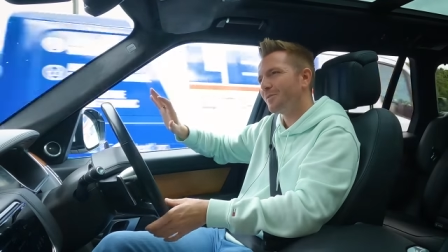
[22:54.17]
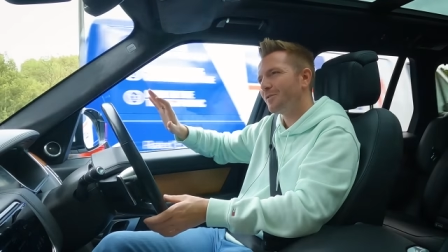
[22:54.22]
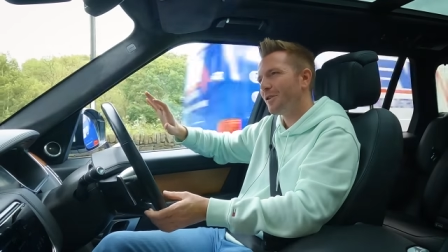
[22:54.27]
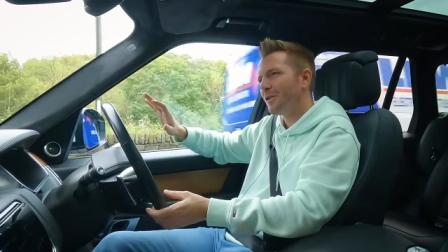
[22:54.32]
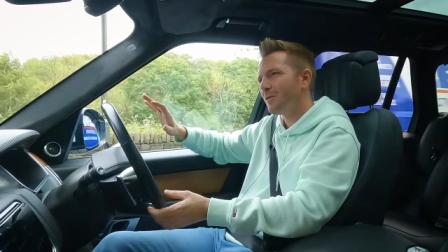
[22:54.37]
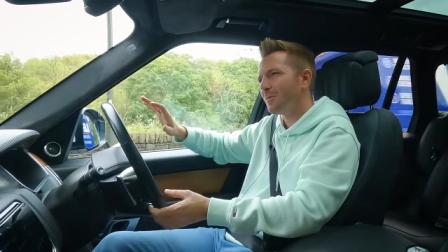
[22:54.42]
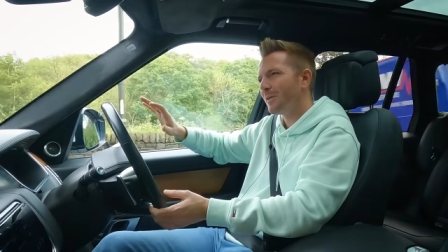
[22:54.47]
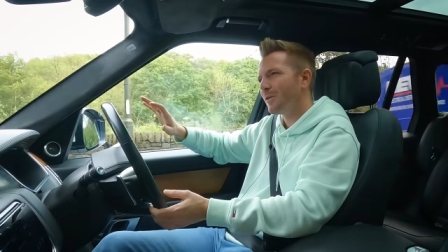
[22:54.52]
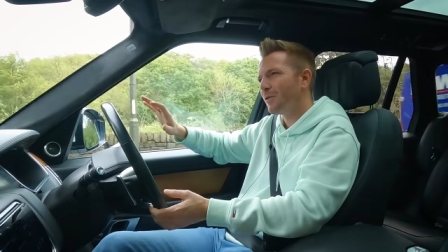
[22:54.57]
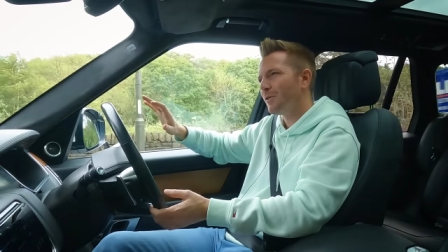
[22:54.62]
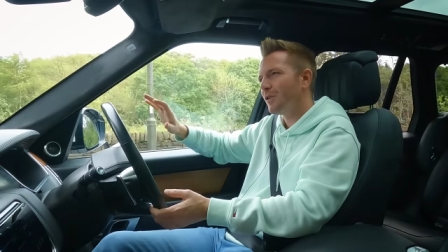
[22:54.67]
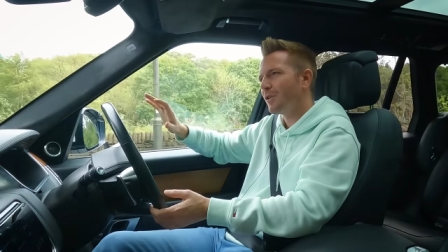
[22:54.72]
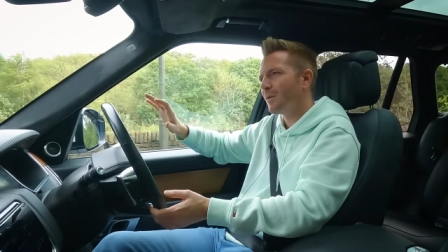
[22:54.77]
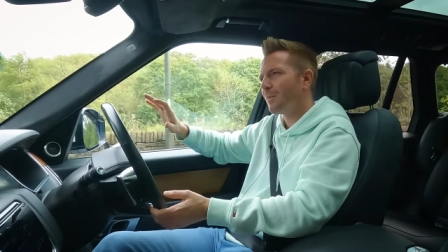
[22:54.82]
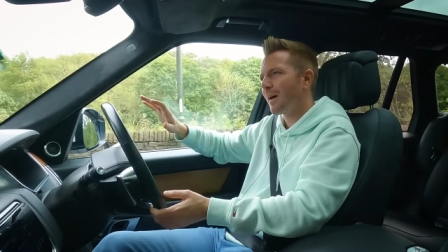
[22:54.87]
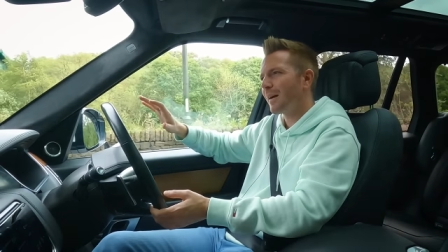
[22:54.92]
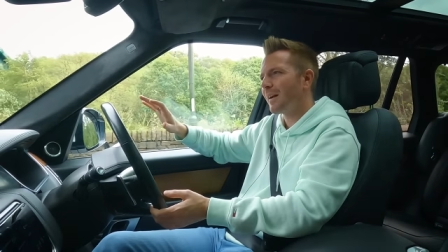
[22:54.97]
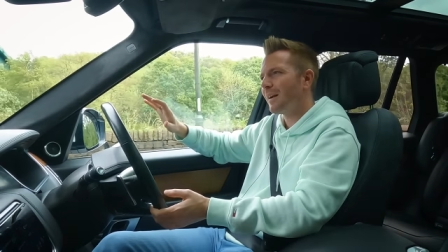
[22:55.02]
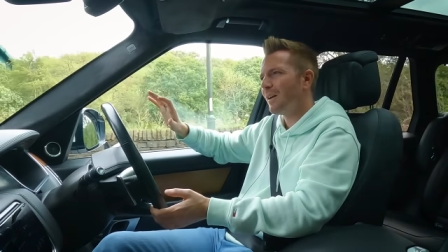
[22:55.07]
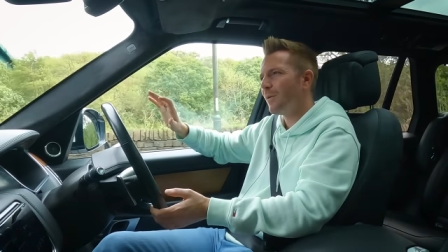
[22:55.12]
excuse me, could you
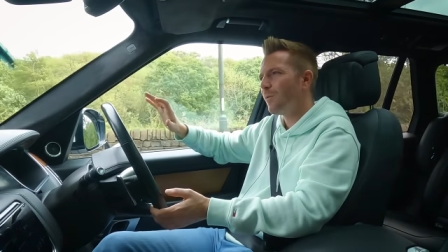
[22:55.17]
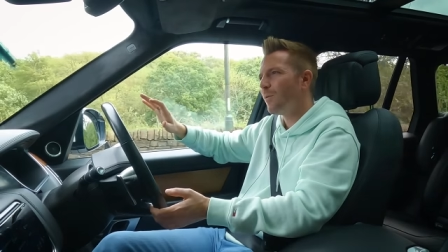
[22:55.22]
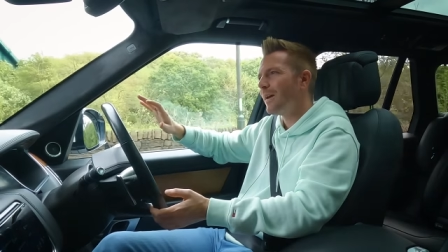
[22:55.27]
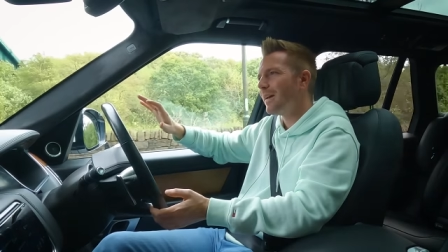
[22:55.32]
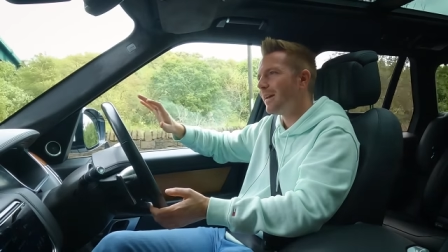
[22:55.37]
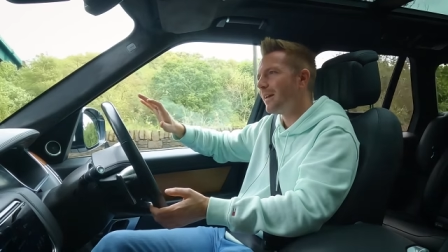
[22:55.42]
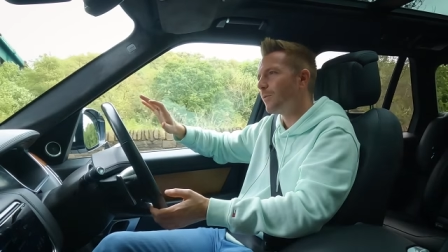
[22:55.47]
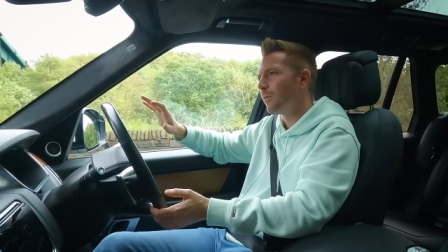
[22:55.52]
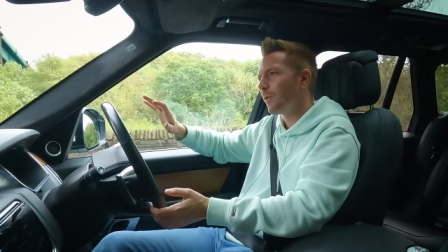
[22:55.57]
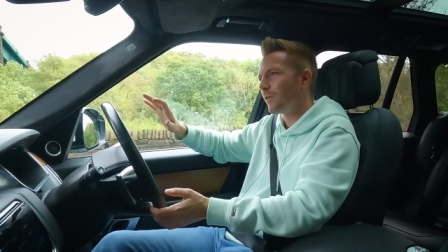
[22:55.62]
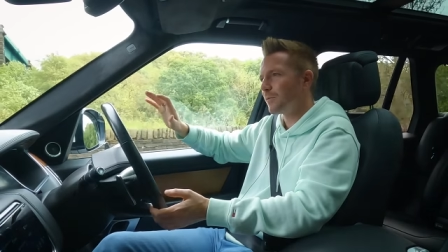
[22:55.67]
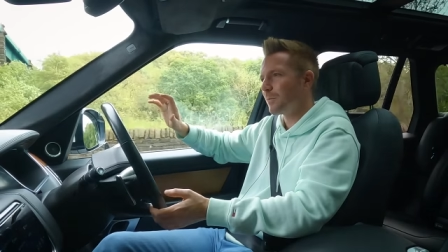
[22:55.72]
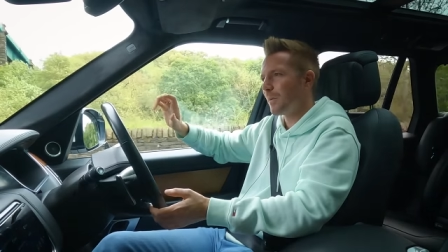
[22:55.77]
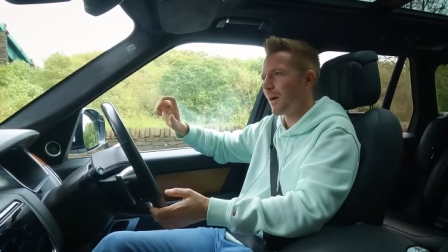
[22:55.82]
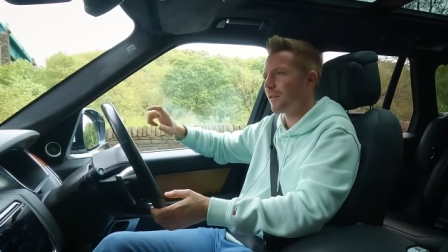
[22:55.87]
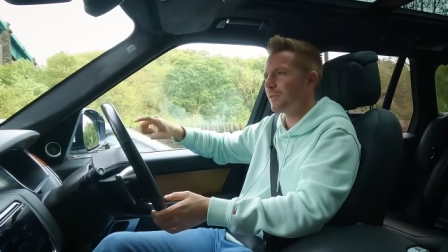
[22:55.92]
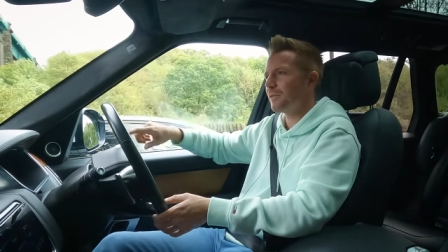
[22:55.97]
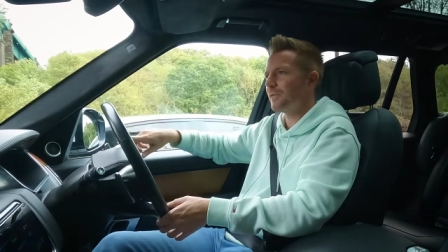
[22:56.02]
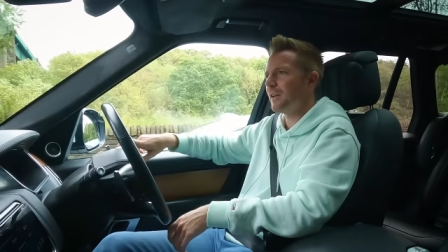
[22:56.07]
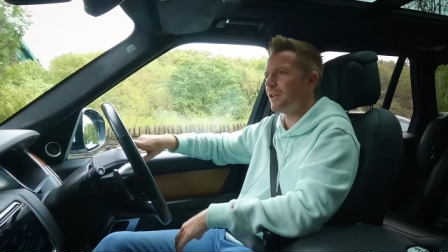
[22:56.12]
come back in a week once
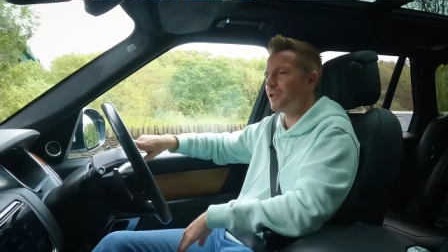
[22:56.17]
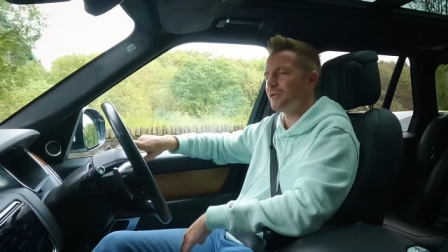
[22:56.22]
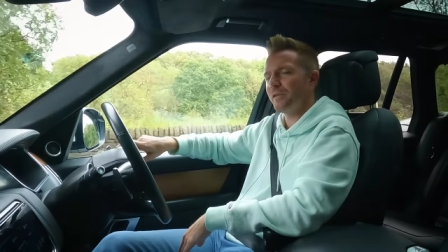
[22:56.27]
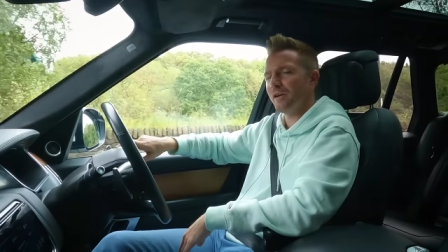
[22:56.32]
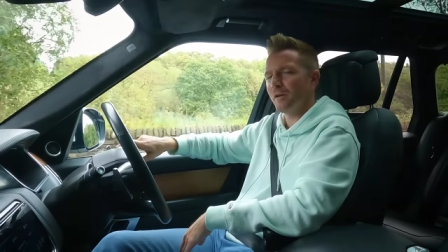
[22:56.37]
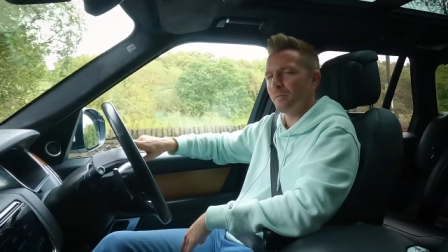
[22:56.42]
Matt's finished